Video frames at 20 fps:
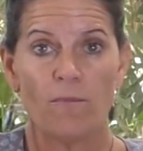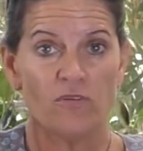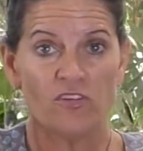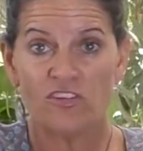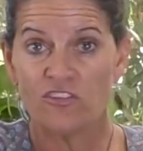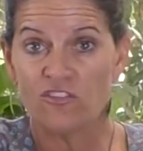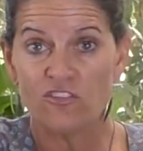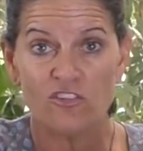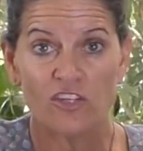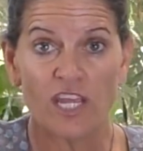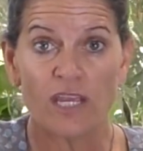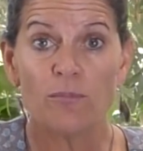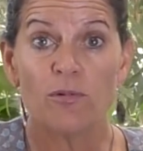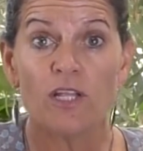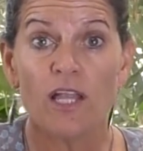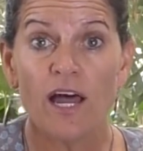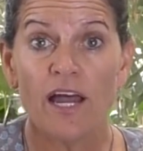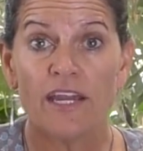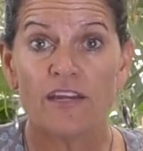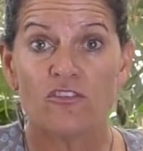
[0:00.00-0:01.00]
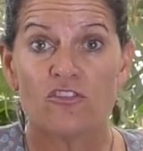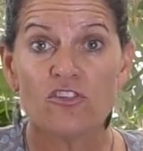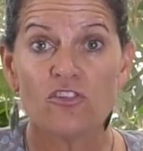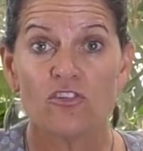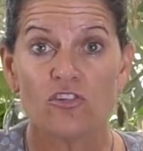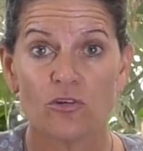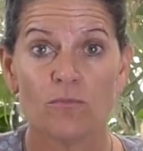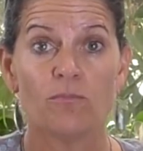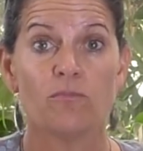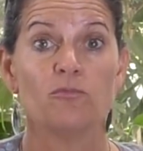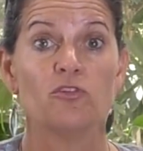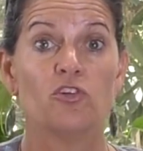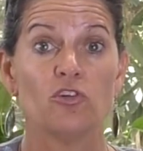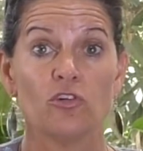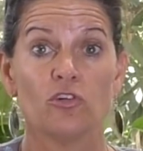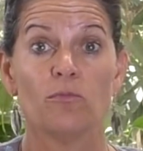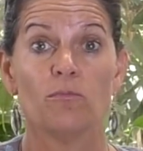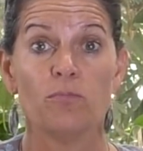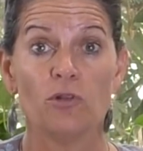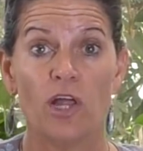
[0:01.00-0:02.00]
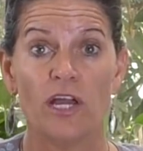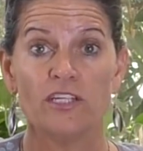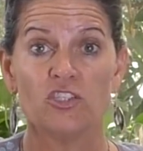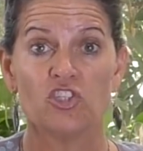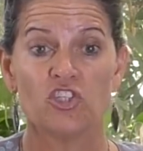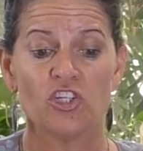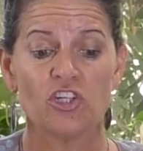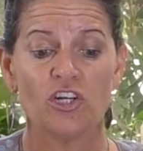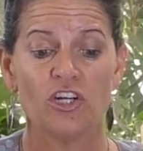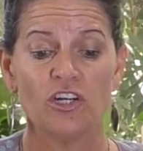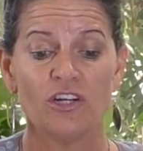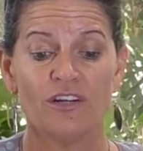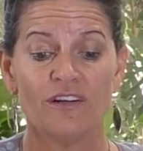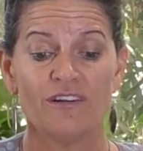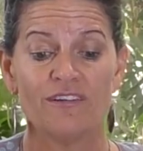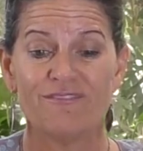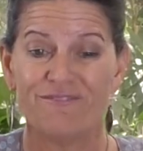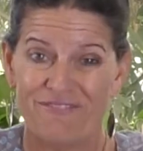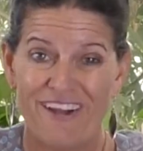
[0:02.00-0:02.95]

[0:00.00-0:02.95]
to stabilize your blood sugar,